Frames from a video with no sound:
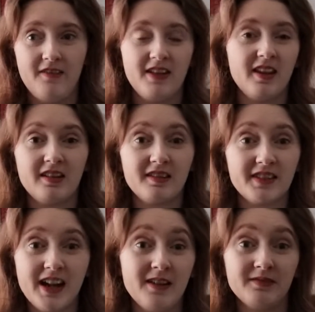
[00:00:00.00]
everything that
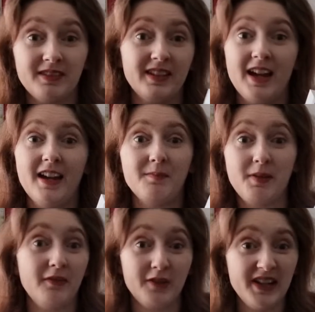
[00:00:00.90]
goes down
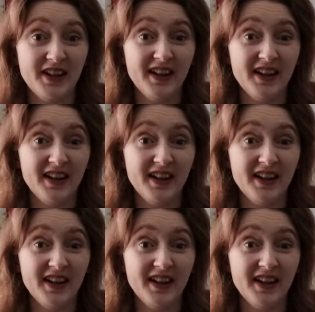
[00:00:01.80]
before he